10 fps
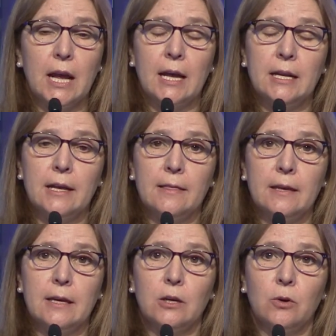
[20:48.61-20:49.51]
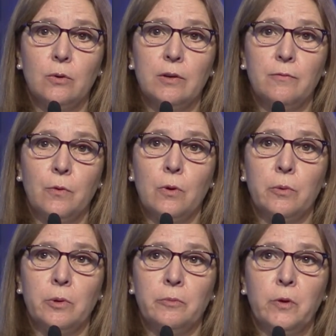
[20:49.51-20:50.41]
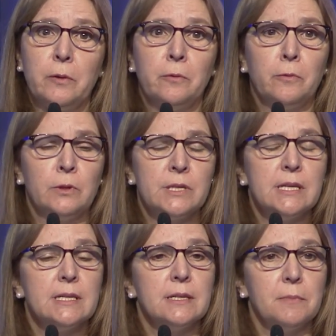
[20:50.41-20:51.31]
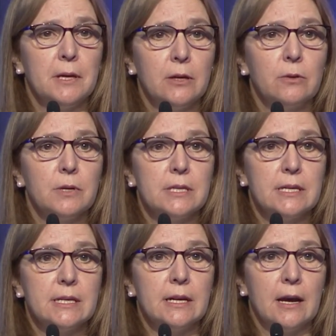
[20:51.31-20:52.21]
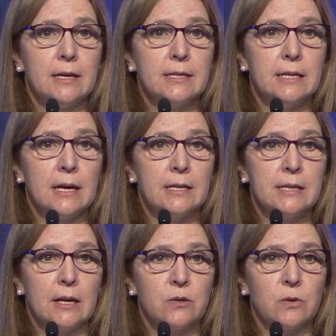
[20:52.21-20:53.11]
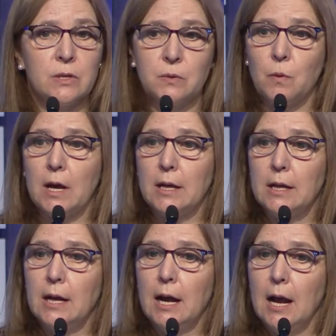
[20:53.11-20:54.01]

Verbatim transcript: and I think going forward we will see some increases in ICI sector as well.